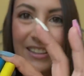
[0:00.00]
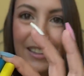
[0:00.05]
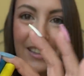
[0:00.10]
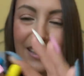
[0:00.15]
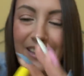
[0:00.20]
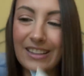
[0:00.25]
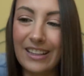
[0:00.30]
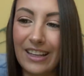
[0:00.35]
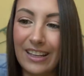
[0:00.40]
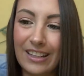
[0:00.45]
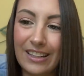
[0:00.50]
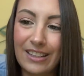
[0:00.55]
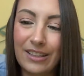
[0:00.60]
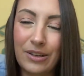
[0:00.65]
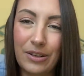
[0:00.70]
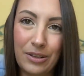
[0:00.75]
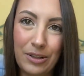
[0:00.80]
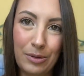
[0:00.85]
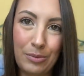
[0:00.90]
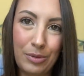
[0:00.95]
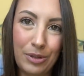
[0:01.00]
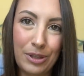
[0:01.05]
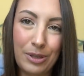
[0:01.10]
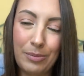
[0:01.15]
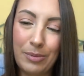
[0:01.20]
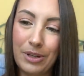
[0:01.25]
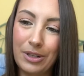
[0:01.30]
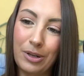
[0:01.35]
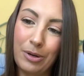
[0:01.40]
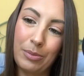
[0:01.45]
And, like, you know, you'd put them
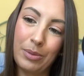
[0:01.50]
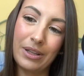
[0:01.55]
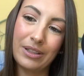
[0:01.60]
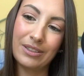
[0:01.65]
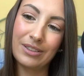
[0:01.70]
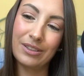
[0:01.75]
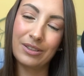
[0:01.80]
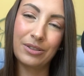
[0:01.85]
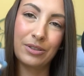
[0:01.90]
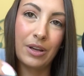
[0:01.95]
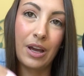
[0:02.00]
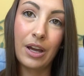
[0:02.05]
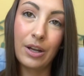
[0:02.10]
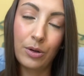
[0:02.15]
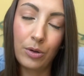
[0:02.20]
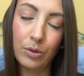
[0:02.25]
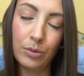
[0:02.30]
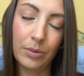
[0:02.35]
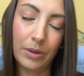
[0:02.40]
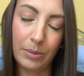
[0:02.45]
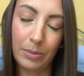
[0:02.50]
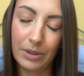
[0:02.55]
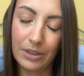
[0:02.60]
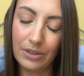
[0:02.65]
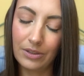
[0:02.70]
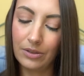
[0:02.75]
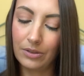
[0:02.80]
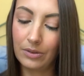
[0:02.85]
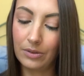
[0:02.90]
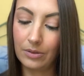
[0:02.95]
on your pencil. I hold my
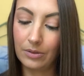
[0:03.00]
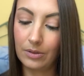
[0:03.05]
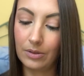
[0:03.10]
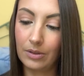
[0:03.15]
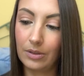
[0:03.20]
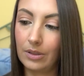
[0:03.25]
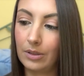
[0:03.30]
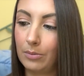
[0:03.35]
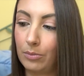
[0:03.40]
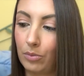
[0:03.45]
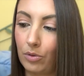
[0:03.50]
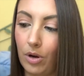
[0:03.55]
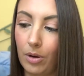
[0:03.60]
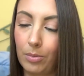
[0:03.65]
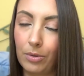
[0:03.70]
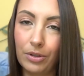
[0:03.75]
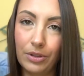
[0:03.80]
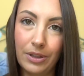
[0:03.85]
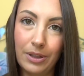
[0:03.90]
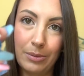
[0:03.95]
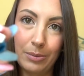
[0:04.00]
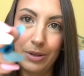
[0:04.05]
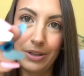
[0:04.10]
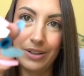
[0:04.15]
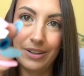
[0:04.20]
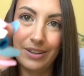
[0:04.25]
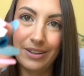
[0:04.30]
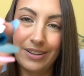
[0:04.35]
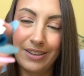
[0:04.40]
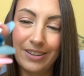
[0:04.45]
pencil improperly, but
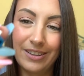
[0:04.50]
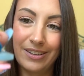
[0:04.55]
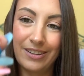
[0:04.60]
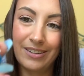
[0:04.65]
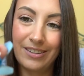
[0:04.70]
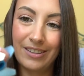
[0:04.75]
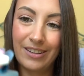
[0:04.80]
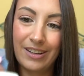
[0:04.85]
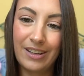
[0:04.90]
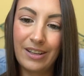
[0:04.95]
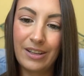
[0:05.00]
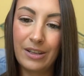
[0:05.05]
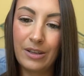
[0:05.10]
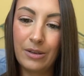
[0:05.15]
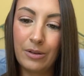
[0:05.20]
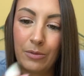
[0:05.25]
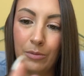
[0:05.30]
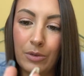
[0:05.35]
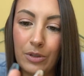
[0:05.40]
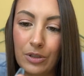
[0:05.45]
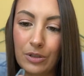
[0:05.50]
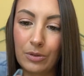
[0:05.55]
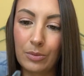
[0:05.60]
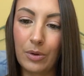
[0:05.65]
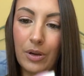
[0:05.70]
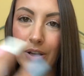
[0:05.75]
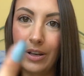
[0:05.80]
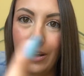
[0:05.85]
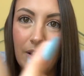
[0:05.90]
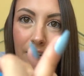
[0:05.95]
which is
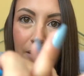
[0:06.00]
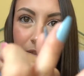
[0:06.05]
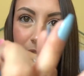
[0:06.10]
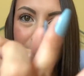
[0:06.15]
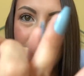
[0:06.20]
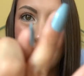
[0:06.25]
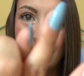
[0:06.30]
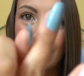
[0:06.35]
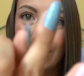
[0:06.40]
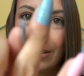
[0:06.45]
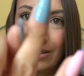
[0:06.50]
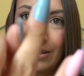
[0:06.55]
why I have this